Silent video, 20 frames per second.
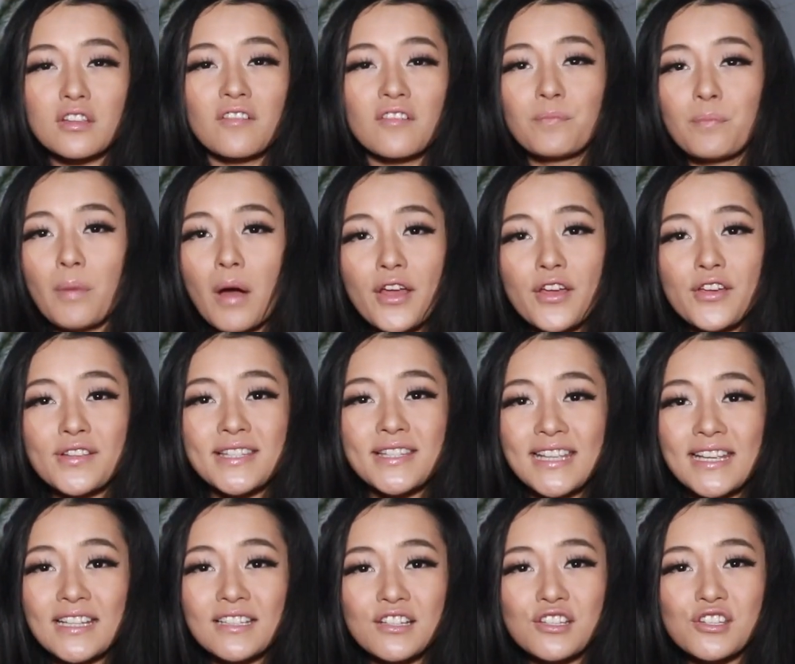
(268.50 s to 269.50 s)
of
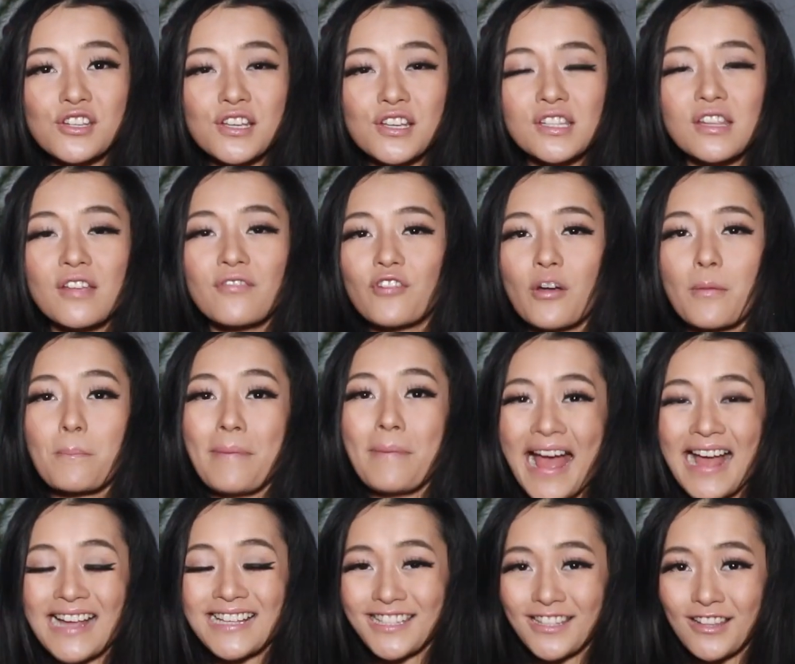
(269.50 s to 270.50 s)
biosignatures from
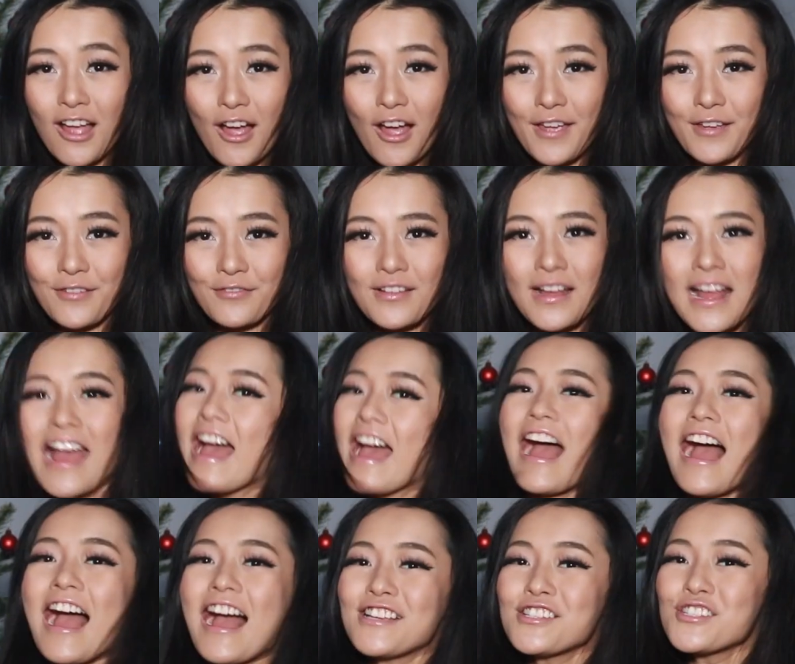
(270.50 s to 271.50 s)
past life.
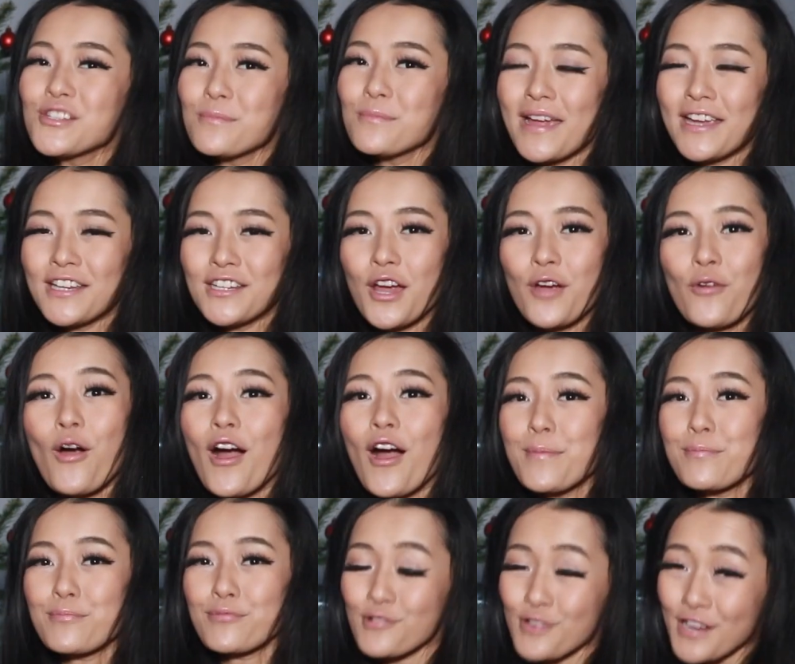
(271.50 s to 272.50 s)
As you may know, I
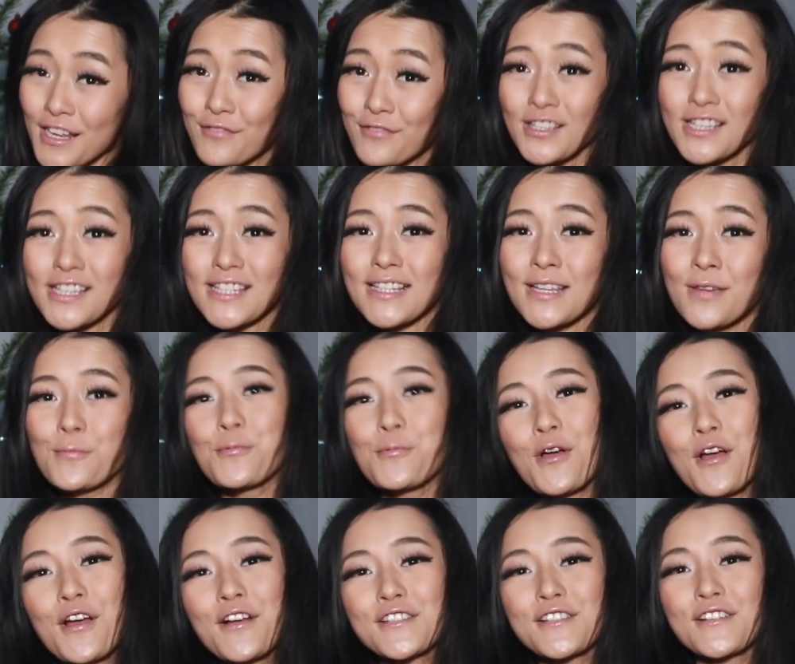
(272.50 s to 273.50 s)
previously
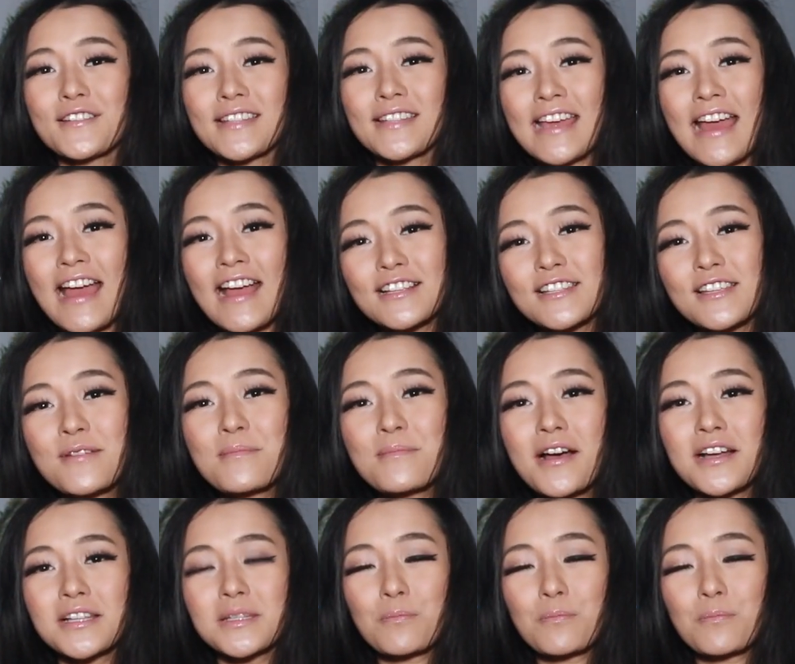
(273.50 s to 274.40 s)
worked on the ExoMars